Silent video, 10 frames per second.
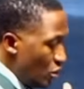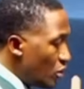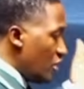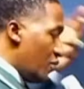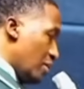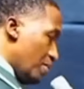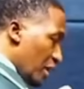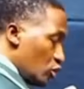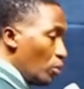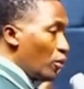We'll give you a
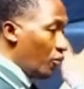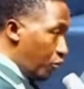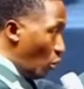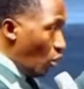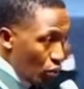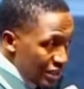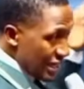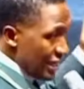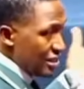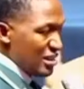backdrop of all we
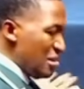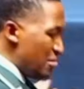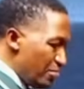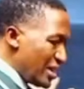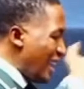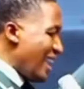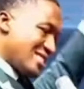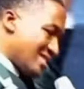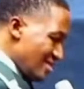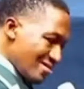said, but
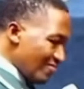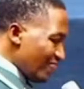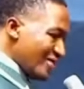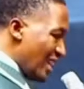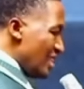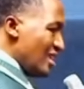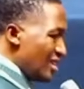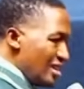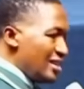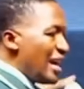that's
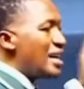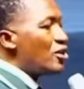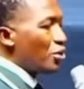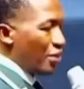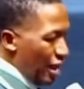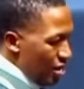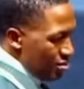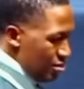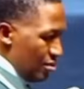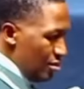neither here nor there.
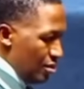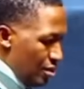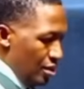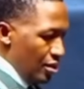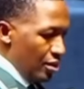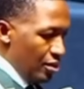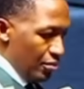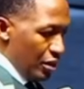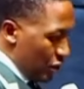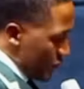
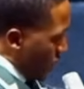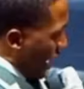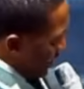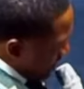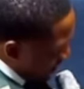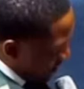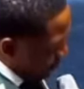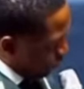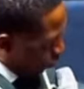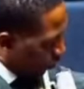Because I needed
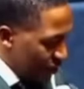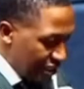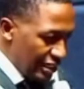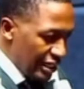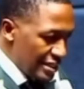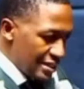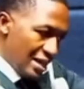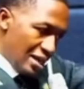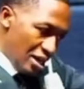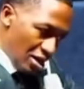him to call in 10 days.
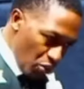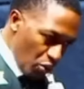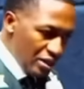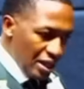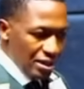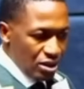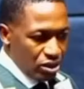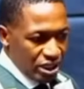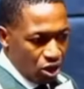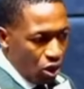We then
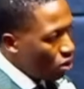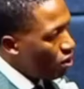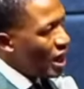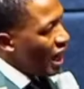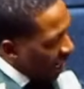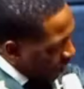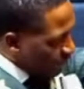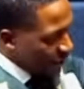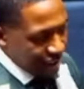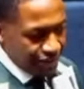got a call
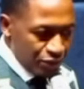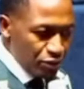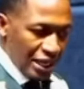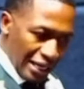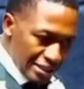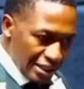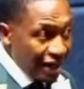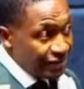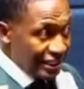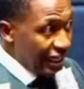after a few days,
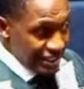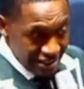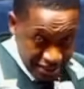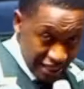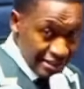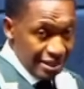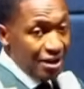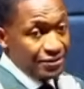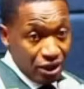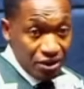after days, days
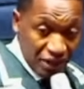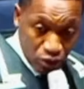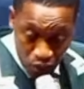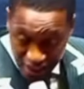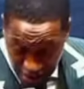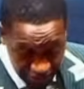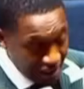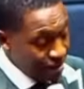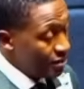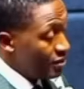after, in fact, weeks after.